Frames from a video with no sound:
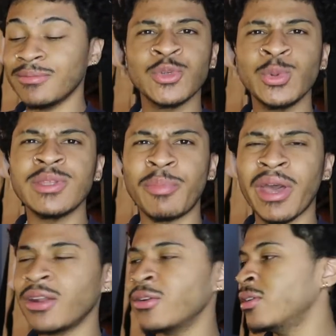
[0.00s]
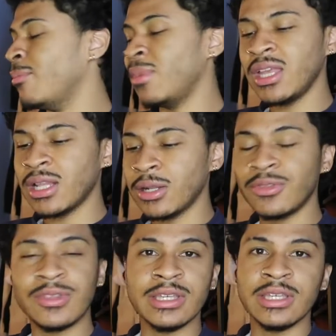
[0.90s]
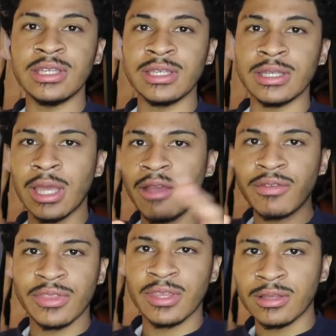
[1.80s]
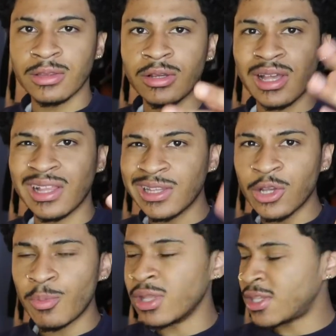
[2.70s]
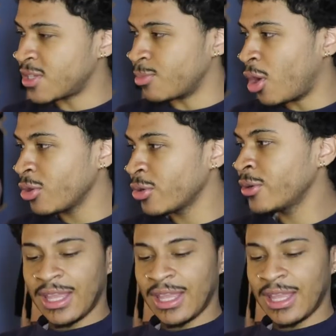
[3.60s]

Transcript: I tweaked the pattern. I made everything look a little bit smaller.